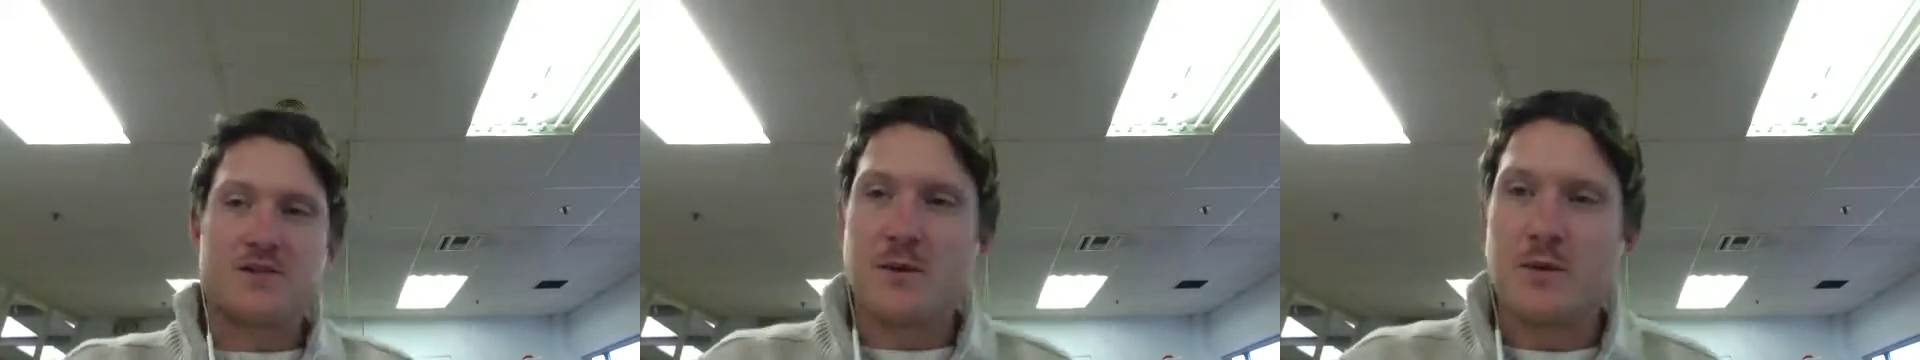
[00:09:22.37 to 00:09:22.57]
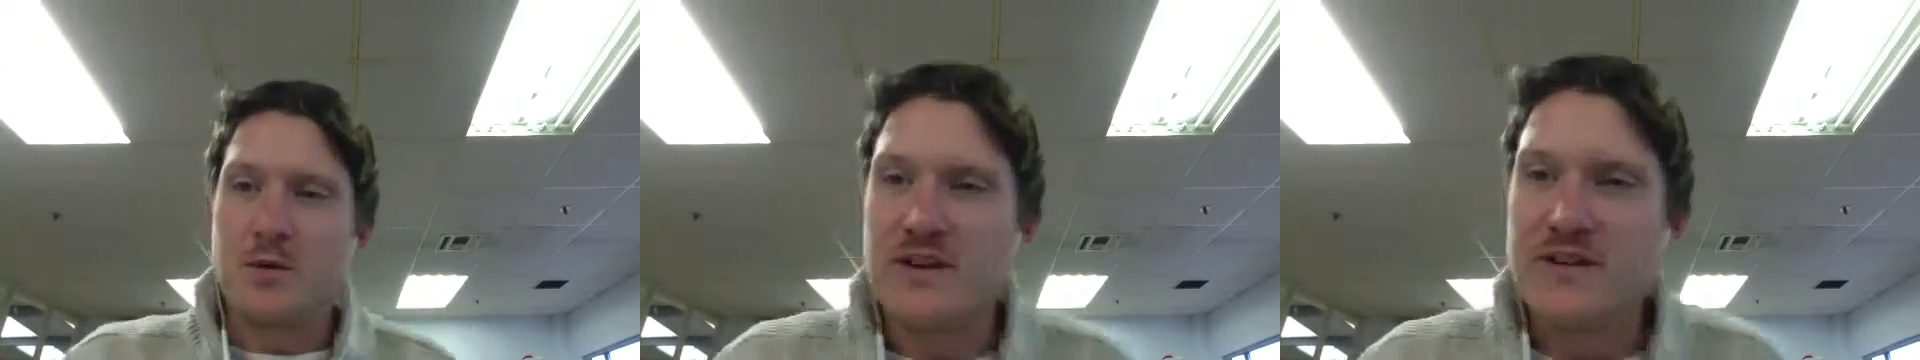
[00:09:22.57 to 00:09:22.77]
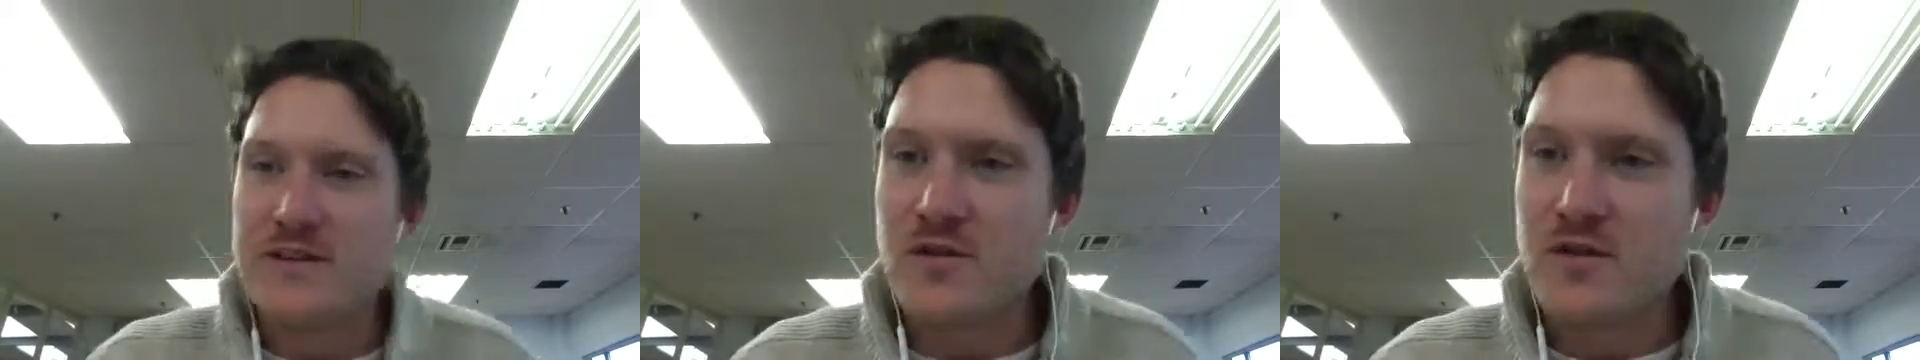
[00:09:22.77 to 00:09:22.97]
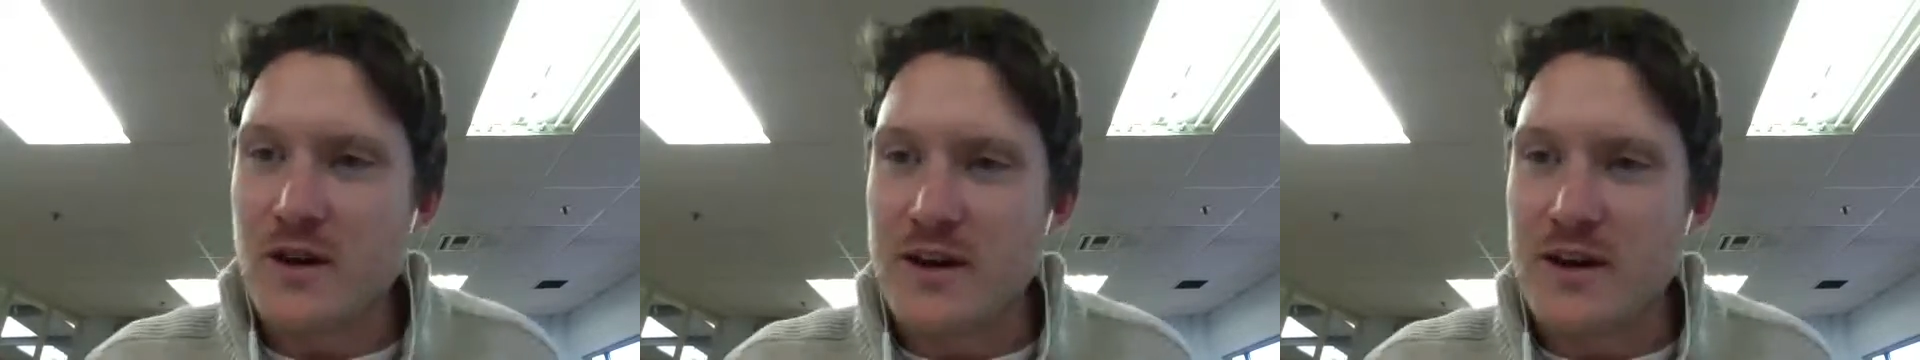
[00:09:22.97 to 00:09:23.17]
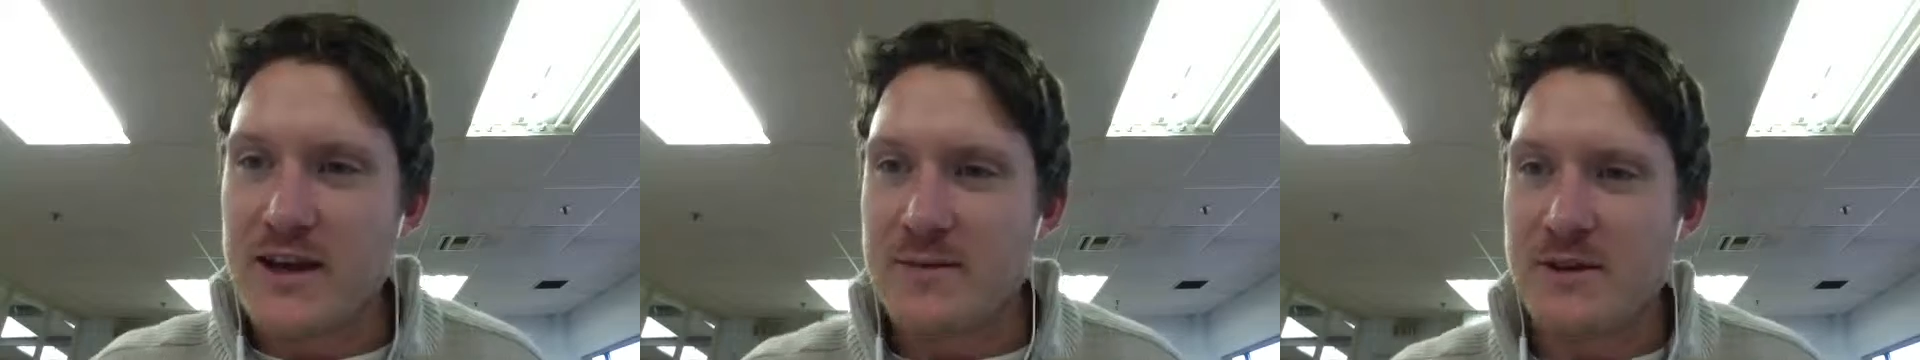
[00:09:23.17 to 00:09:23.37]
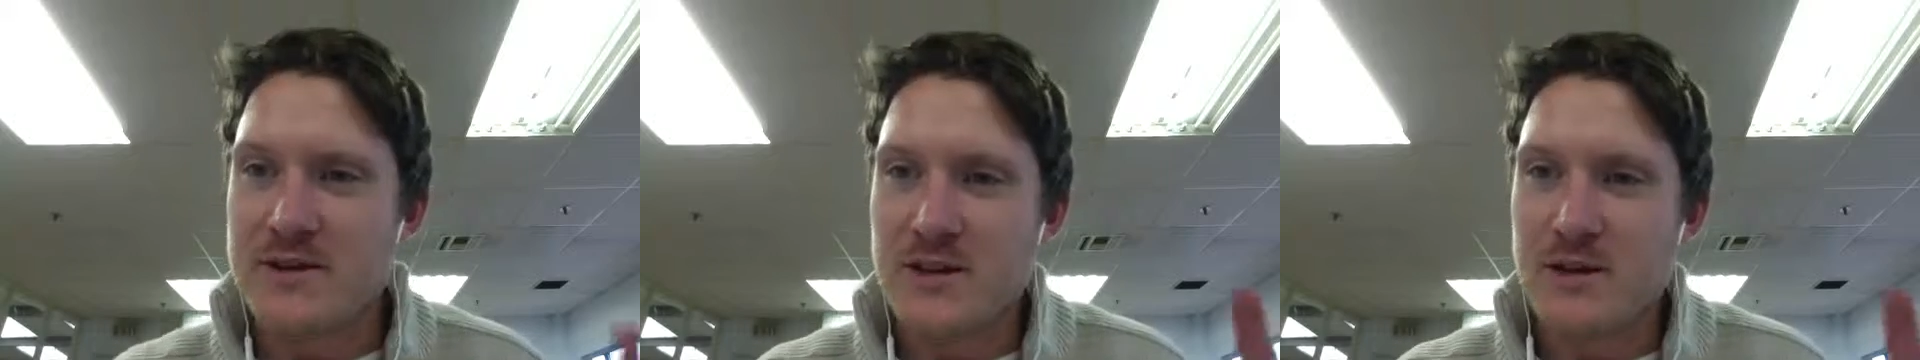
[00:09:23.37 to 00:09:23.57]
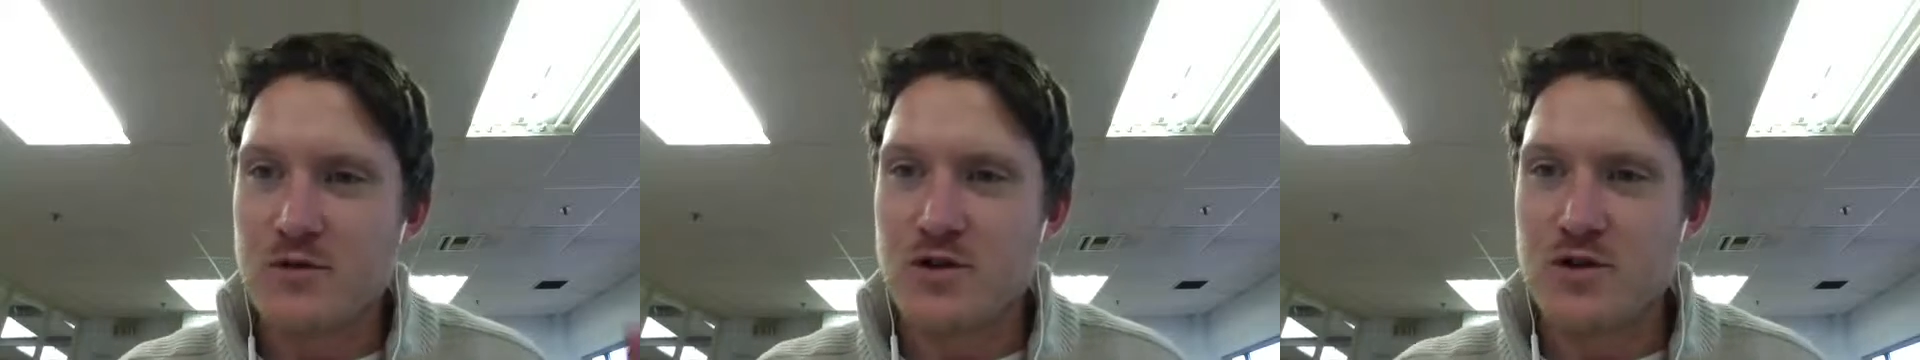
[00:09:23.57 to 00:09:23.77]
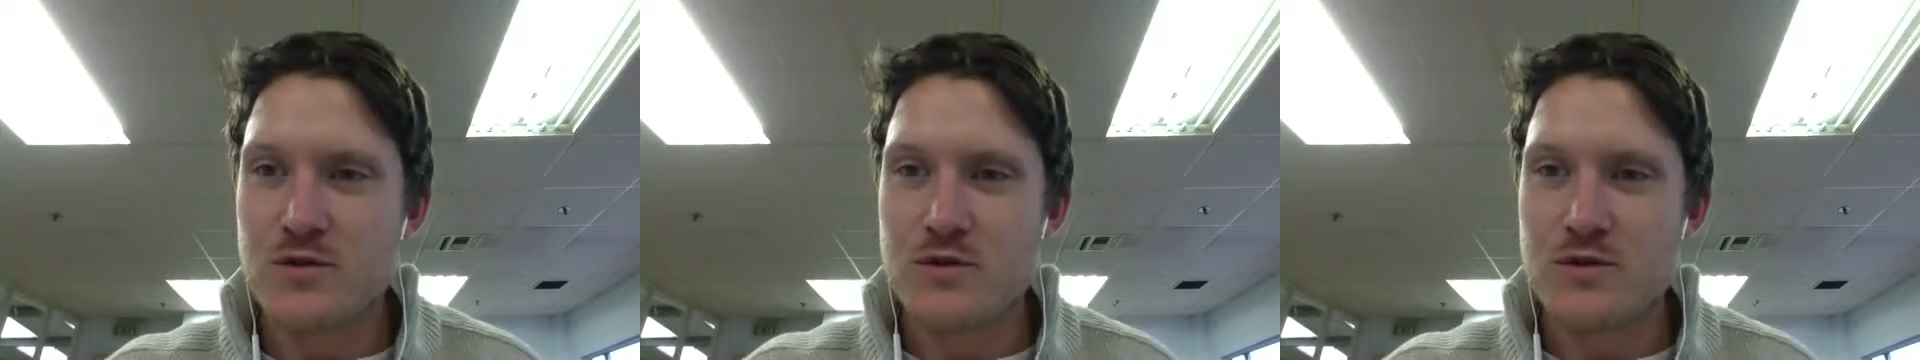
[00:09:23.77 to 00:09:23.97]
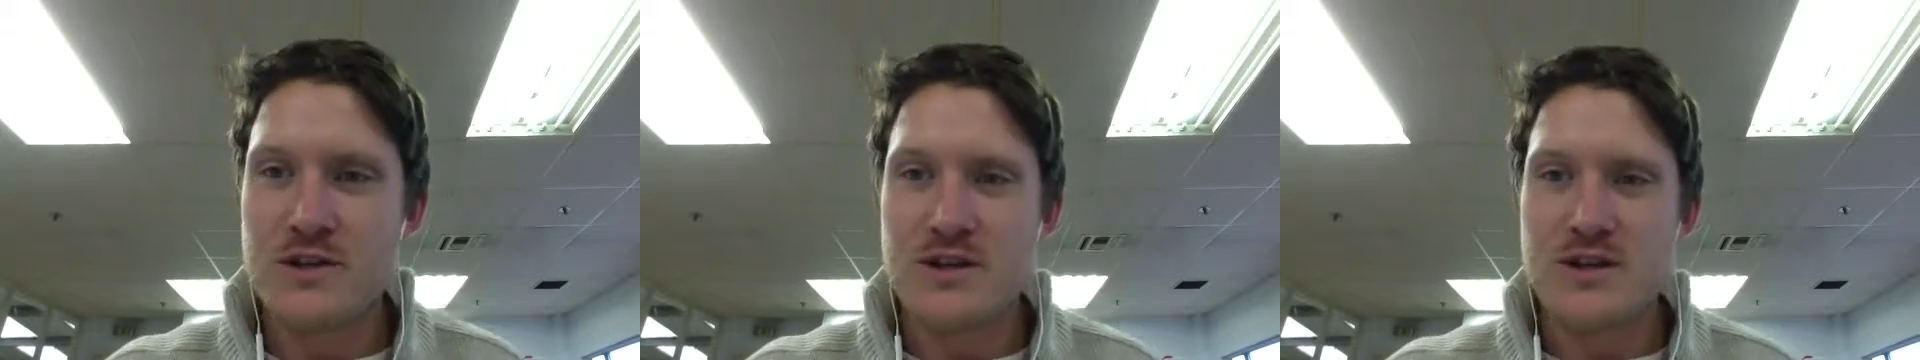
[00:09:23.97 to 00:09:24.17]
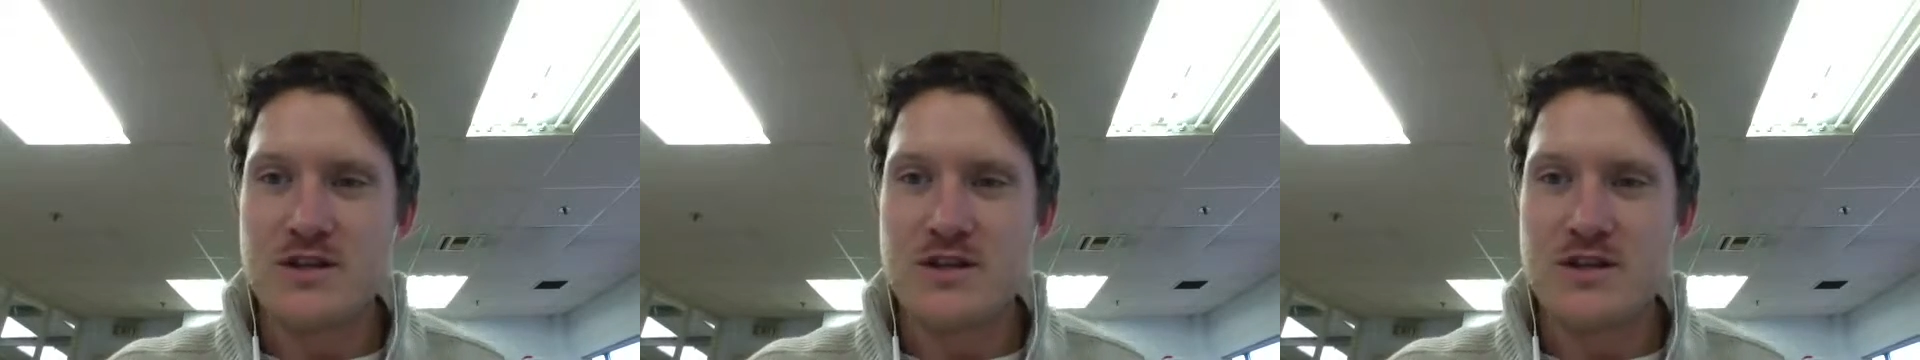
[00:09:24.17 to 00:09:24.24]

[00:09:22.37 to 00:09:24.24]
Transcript: So we wanted to try and keep these a little shorter.